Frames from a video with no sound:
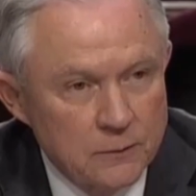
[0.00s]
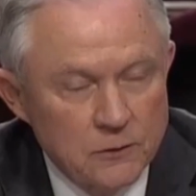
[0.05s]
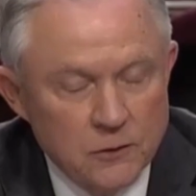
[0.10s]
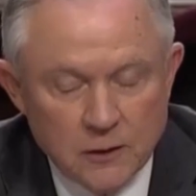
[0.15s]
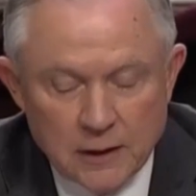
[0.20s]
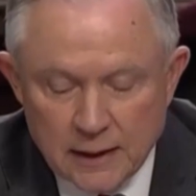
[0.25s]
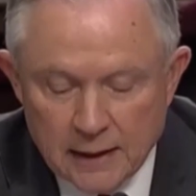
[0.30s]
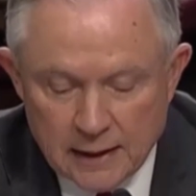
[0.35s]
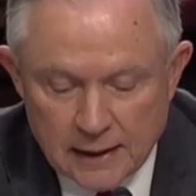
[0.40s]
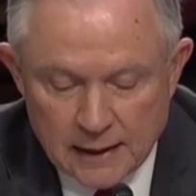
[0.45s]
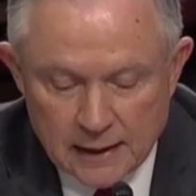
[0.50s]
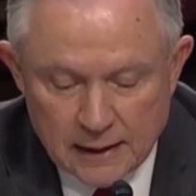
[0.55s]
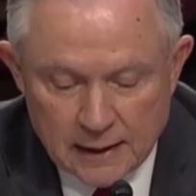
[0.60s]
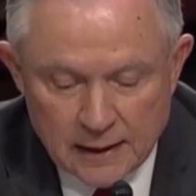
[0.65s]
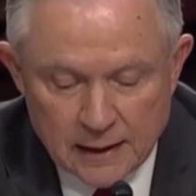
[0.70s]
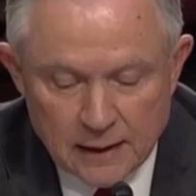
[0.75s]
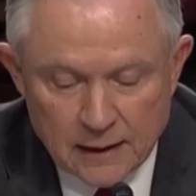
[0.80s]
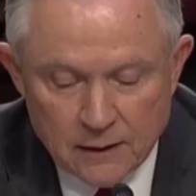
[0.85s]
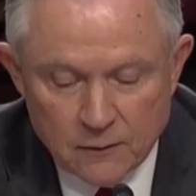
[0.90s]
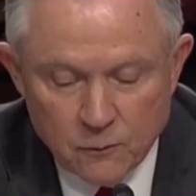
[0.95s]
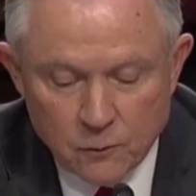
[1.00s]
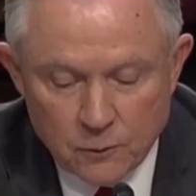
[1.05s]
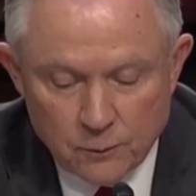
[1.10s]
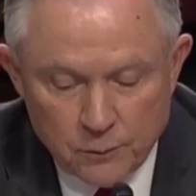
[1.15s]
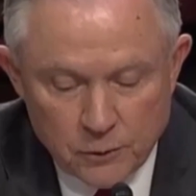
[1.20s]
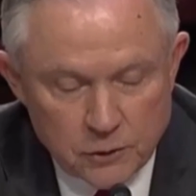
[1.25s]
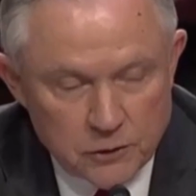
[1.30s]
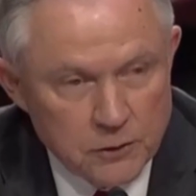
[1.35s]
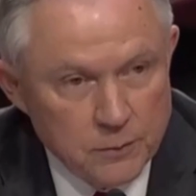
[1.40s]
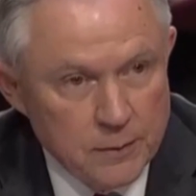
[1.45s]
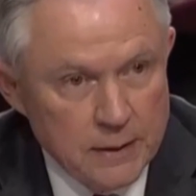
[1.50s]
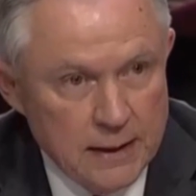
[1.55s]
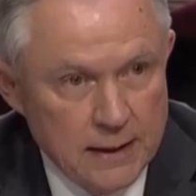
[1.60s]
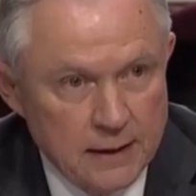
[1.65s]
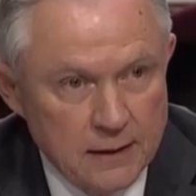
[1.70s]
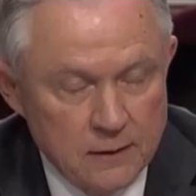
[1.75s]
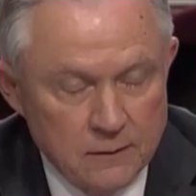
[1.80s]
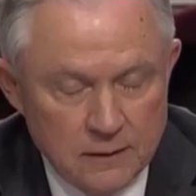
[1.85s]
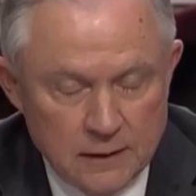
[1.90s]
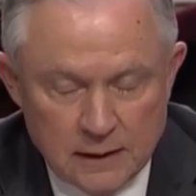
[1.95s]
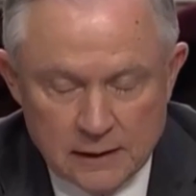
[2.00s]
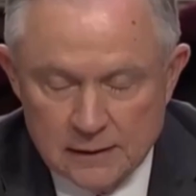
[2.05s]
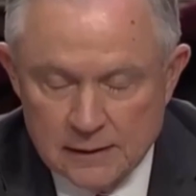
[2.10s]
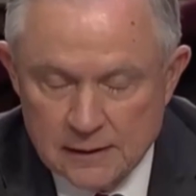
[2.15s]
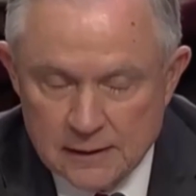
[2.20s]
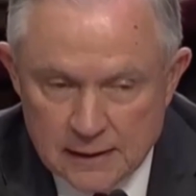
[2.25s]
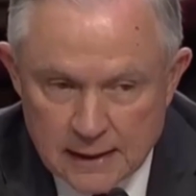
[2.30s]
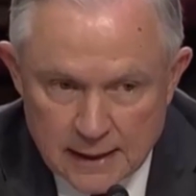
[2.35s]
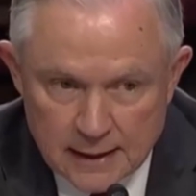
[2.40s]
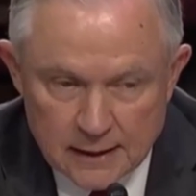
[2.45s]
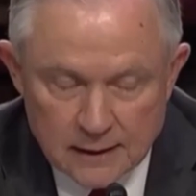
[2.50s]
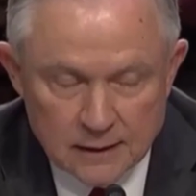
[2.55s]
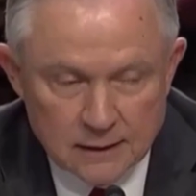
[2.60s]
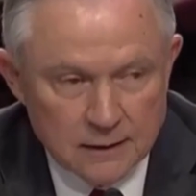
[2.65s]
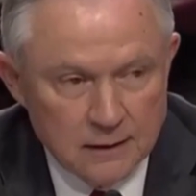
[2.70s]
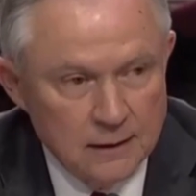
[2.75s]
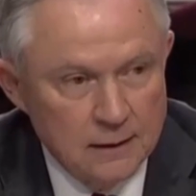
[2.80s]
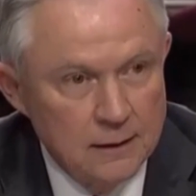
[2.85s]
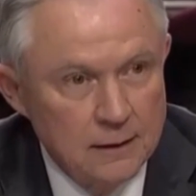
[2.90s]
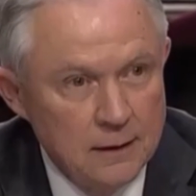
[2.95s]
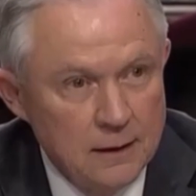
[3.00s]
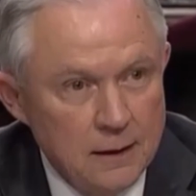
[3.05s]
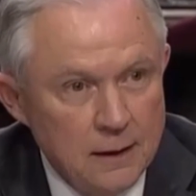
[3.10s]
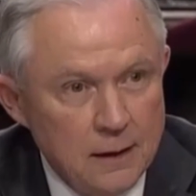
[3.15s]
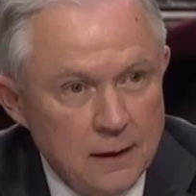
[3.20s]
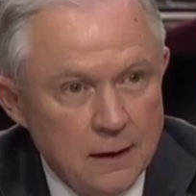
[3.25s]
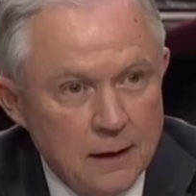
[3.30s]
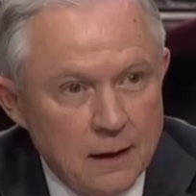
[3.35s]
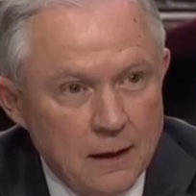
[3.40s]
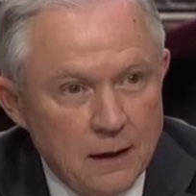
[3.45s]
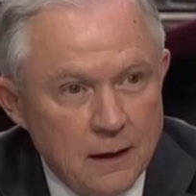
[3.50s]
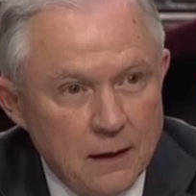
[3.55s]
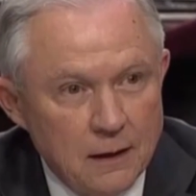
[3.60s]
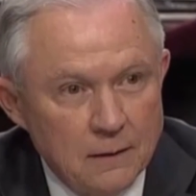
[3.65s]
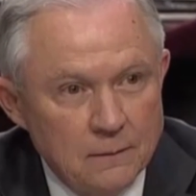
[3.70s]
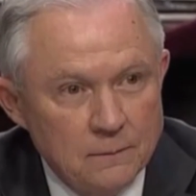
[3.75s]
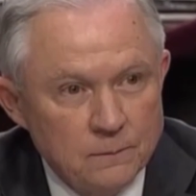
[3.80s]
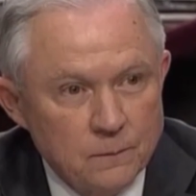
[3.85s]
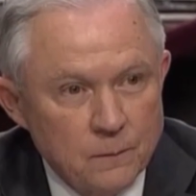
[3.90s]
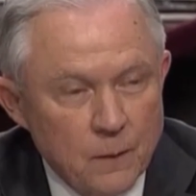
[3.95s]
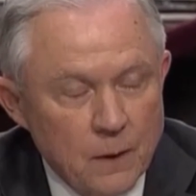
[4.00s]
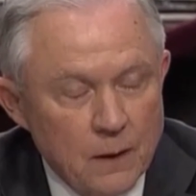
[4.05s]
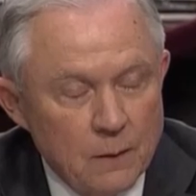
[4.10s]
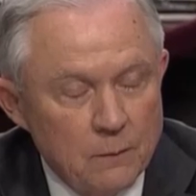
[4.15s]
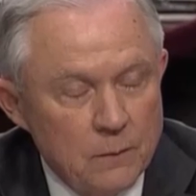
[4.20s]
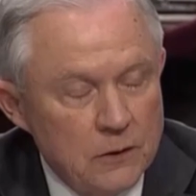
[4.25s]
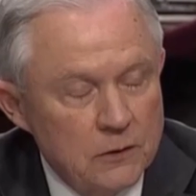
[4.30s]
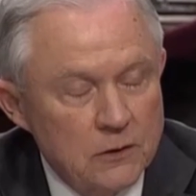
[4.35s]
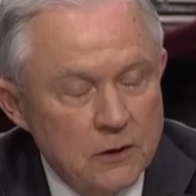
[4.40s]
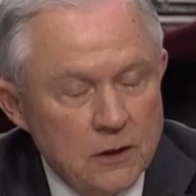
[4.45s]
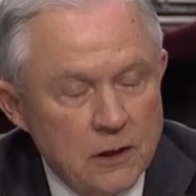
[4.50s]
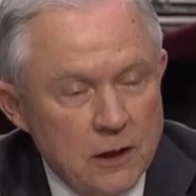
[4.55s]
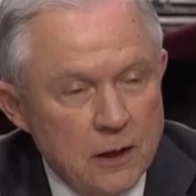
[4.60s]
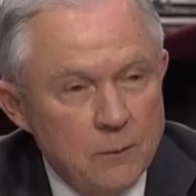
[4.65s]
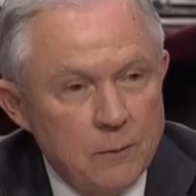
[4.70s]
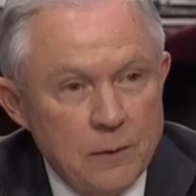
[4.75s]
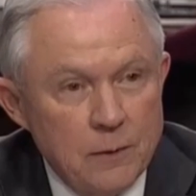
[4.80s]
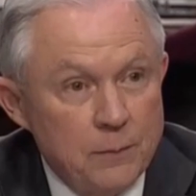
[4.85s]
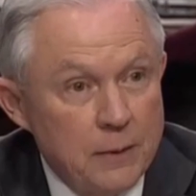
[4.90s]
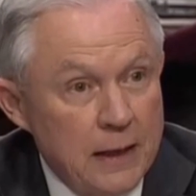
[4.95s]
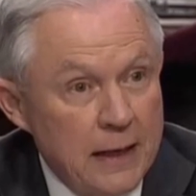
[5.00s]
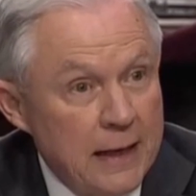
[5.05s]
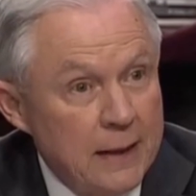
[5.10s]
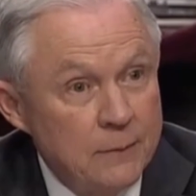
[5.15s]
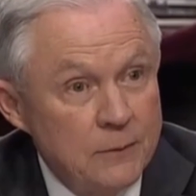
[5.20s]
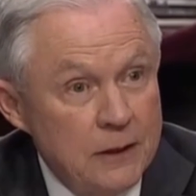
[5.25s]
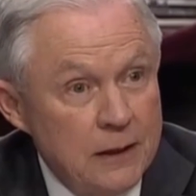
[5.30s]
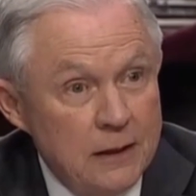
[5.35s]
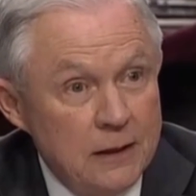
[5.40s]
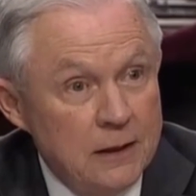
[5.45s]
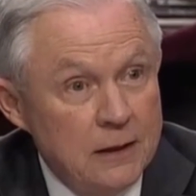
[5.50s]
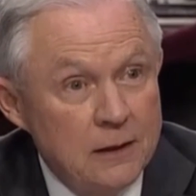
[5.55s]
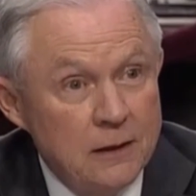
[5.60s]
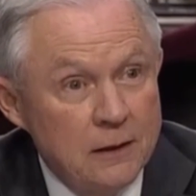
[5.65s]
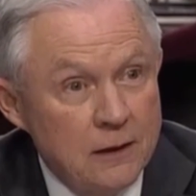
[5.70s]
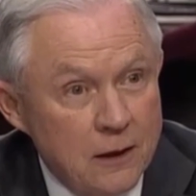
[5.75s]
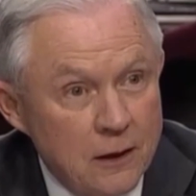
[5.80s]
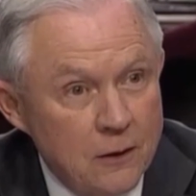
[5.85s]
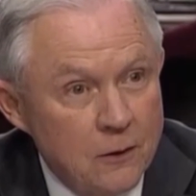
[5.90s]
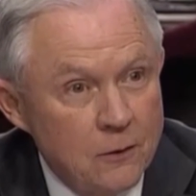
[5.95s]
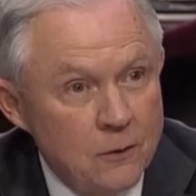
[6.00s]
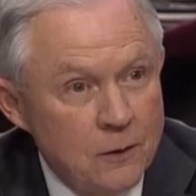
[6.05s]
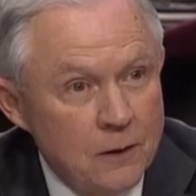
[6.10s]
So I would push back on that. Secondly, Mr. Comey, perhaps he didn't know,